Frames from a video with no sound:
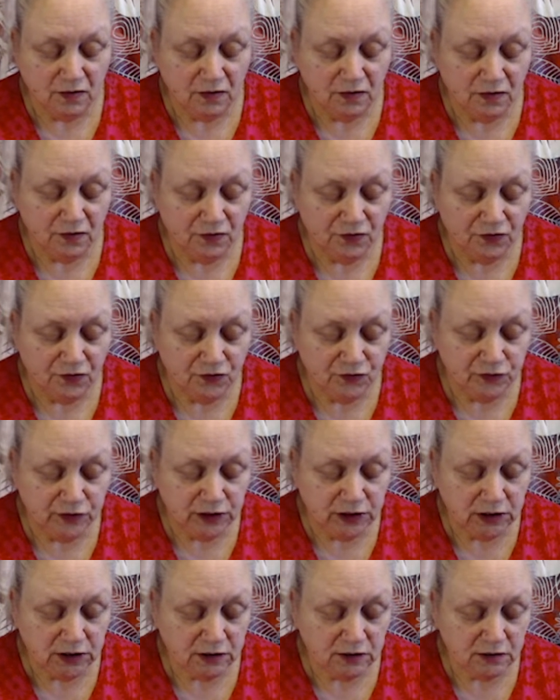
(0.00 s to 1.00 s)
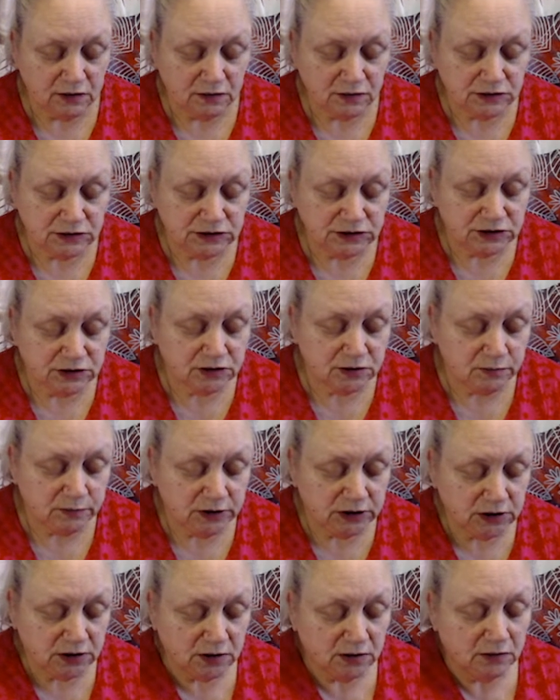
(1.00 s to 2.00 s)
three cards
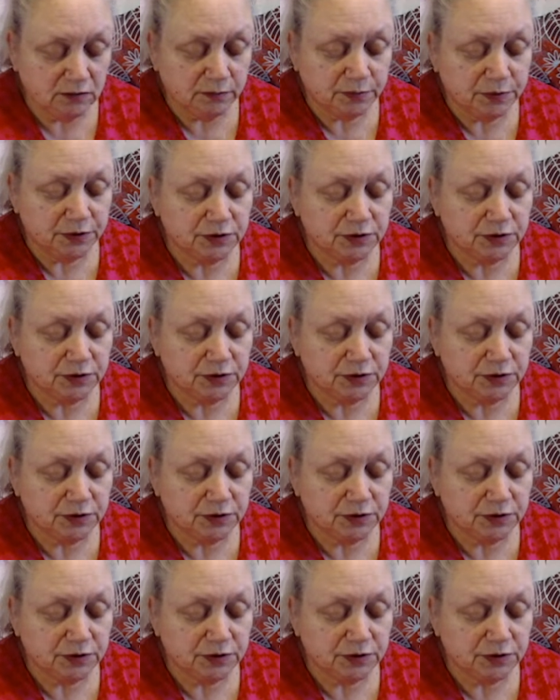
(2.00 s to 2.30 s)
coming up